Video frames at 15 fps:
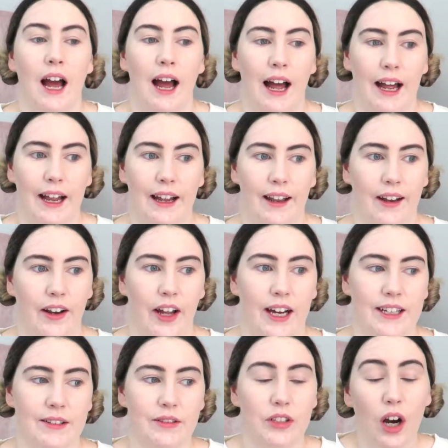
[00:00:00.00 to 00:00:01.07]
and
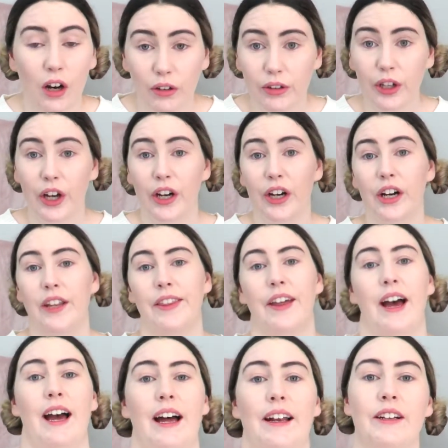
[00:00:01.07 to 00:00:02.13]
I told her
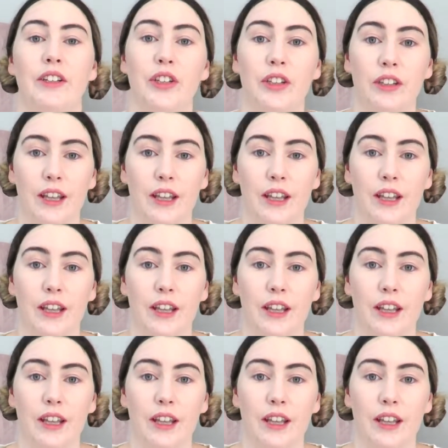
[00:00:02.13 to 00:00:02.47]
that